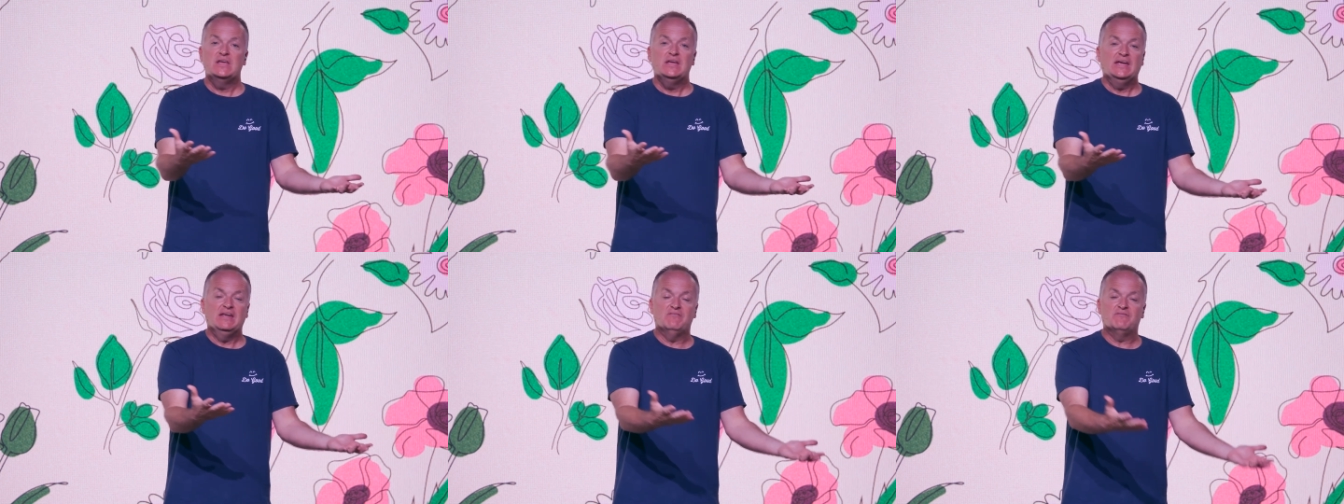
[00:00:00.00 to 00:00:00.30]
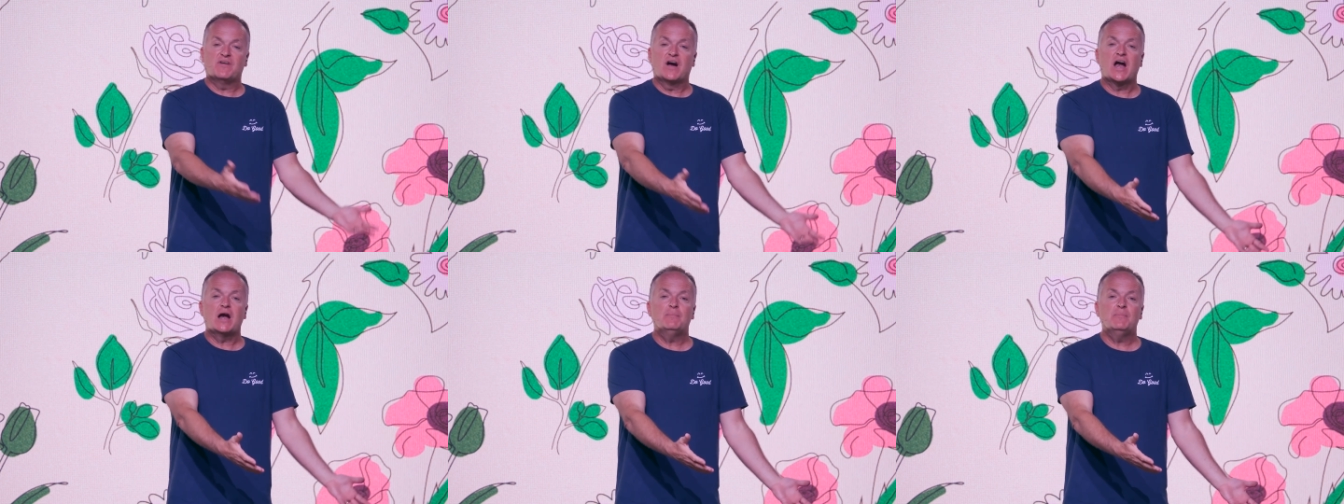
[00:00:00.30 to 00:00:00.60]

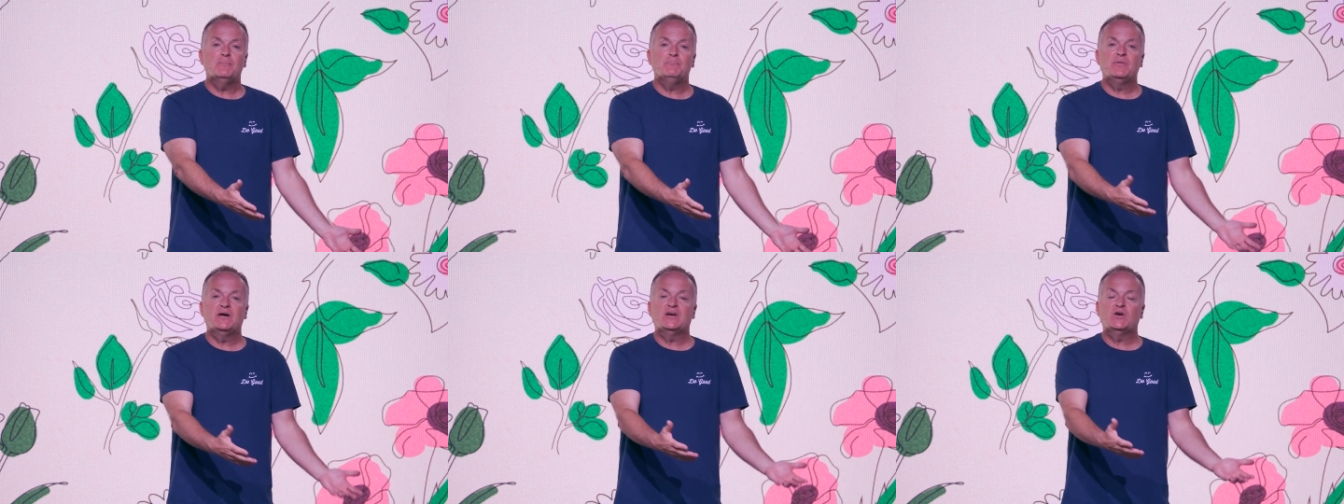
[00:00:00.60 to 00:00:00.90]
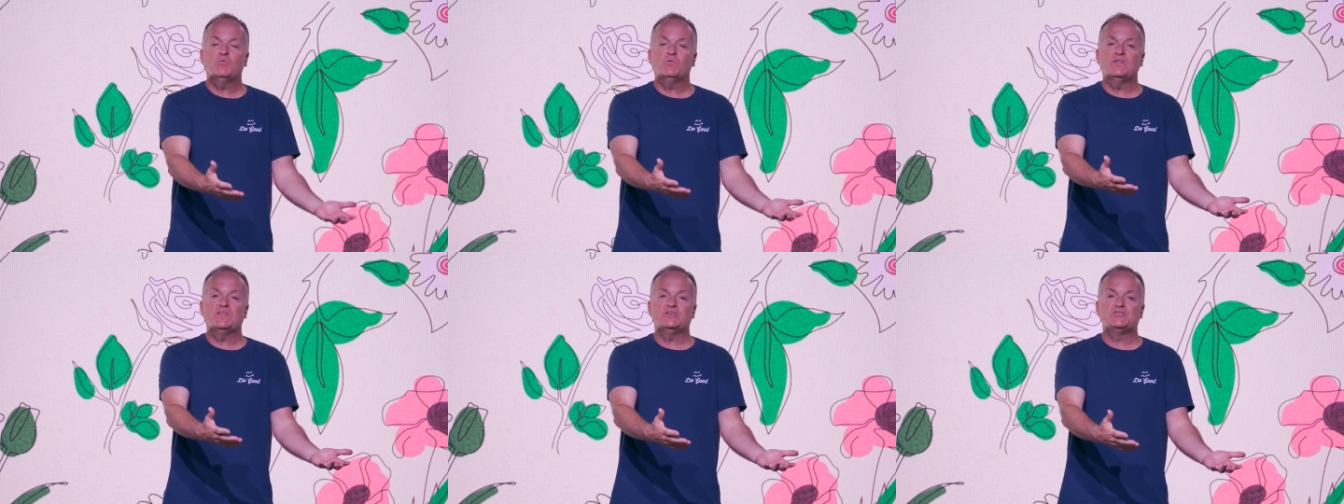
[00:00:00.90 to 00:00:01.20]
environment better,
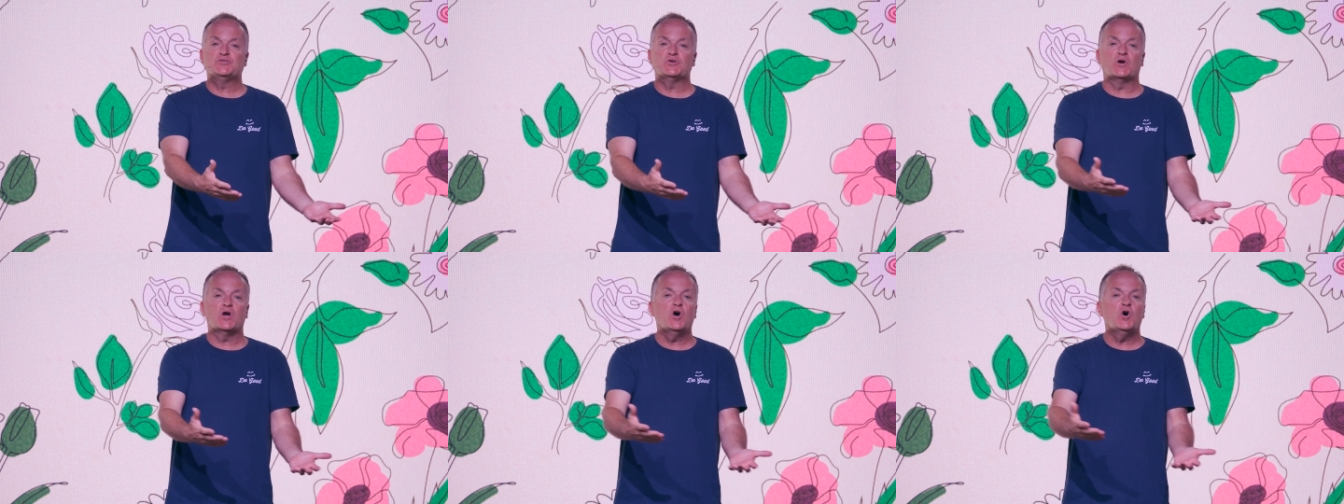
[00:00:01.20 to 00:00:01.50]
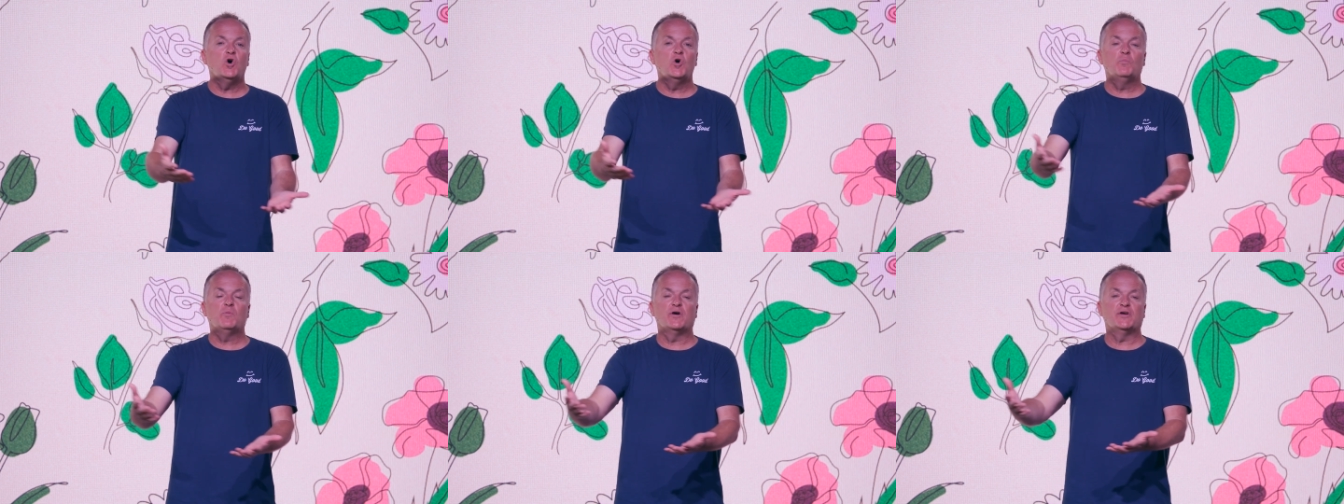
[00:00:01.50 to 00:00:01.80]
whether it's your
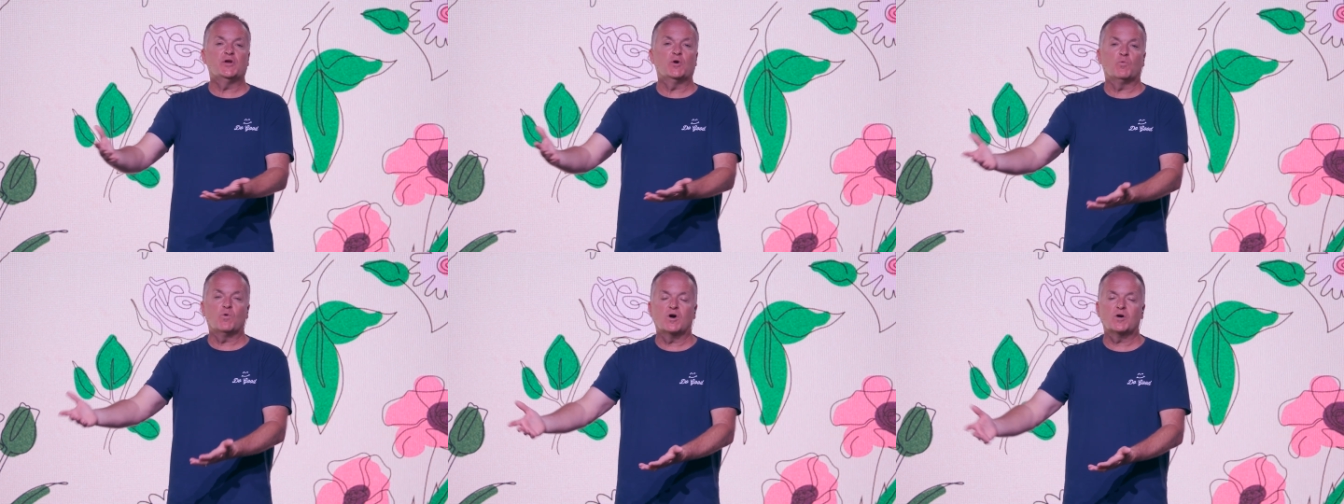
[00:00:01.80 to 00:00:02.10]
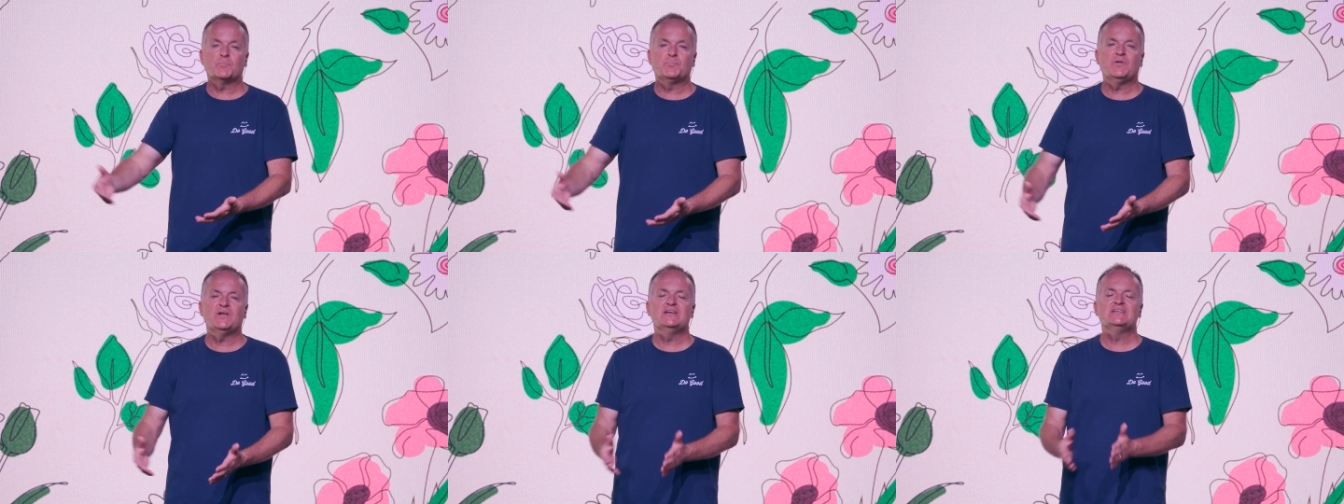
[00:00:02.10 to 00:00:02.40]
home or your
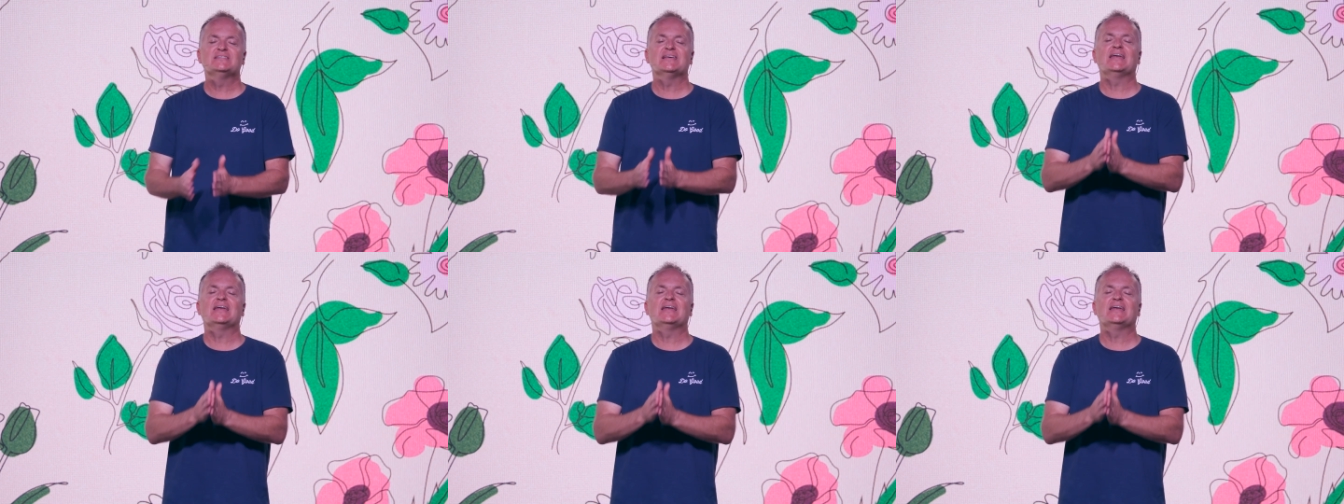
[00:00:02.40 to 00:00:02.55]
workplace.